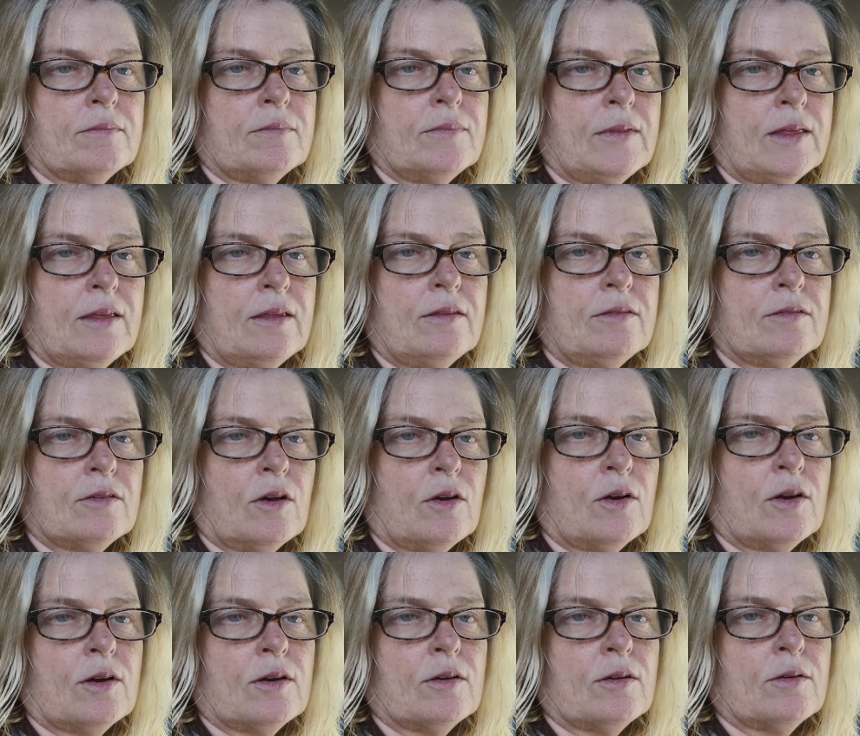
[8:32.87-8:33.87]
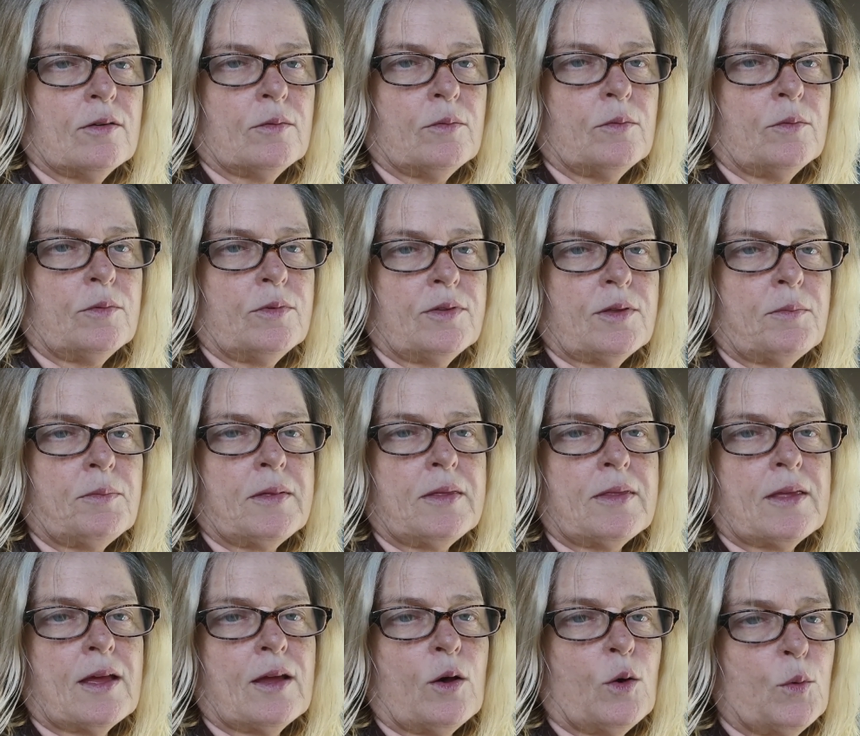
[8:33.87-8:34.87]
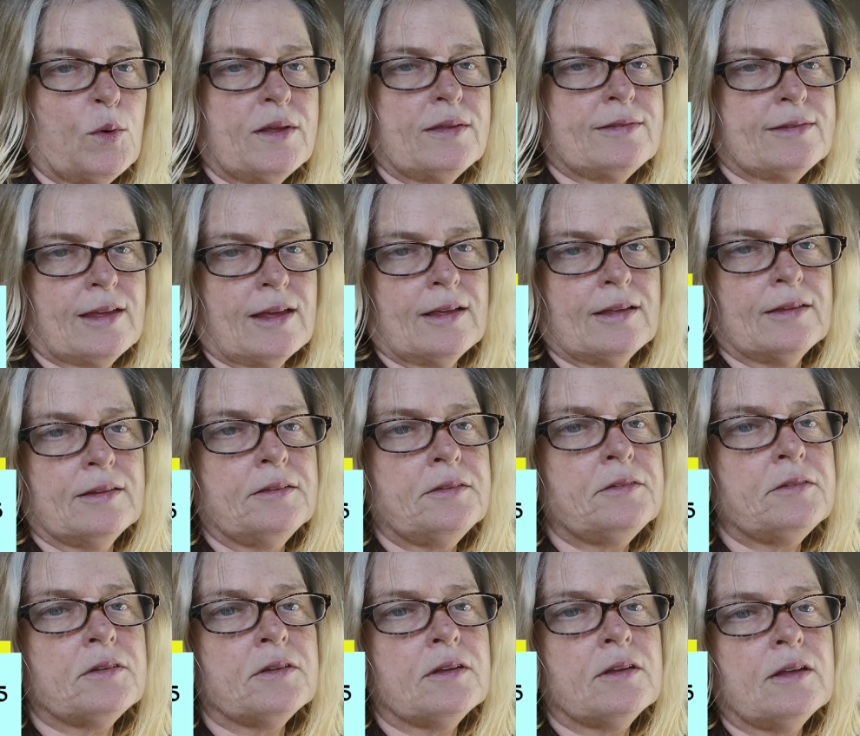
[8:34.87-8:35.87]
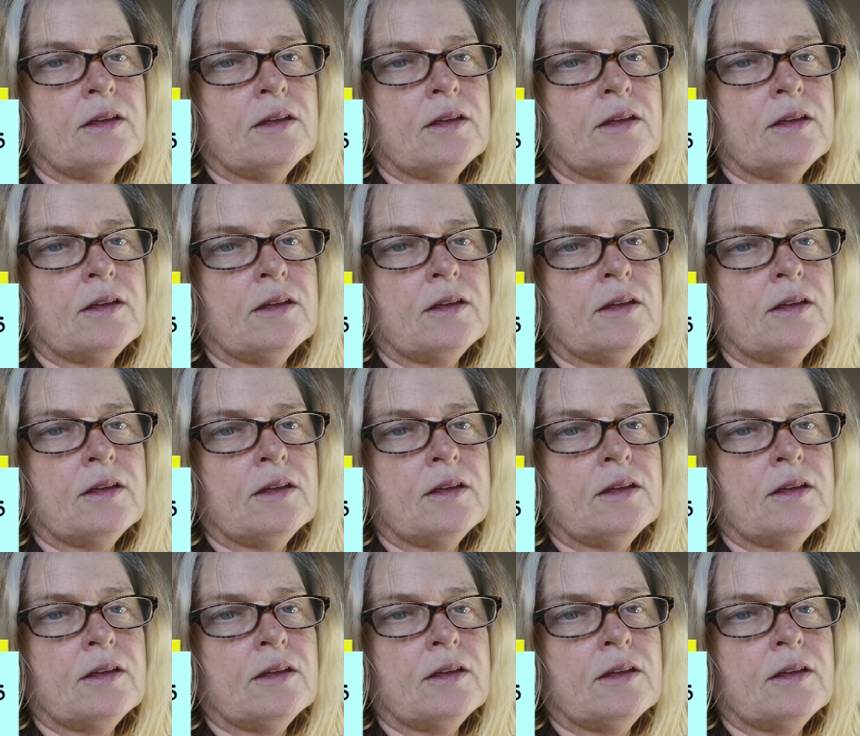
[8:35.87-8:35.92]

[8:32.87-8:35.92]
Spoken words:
these are something that always sells.